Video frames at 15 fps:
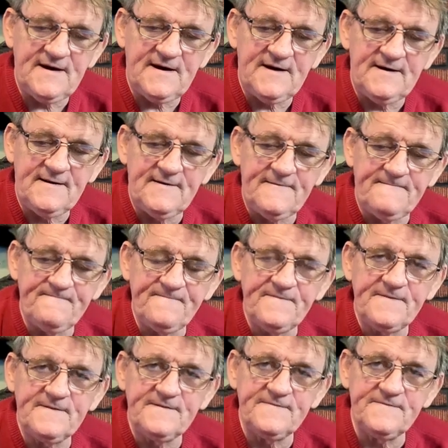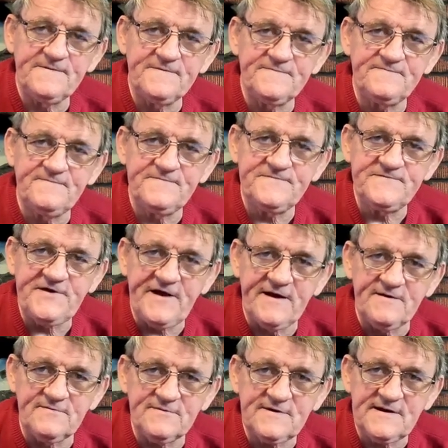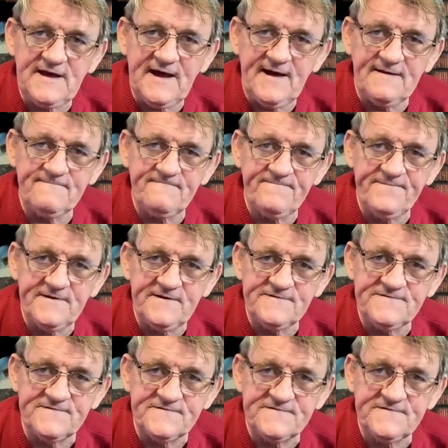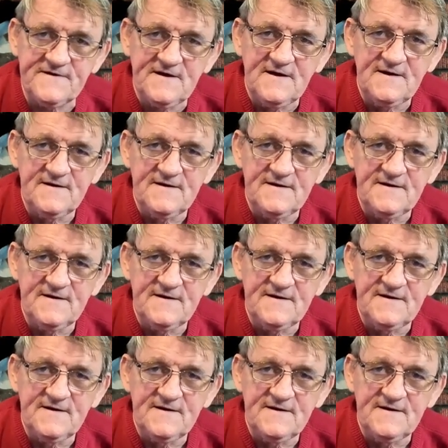the channel catfish's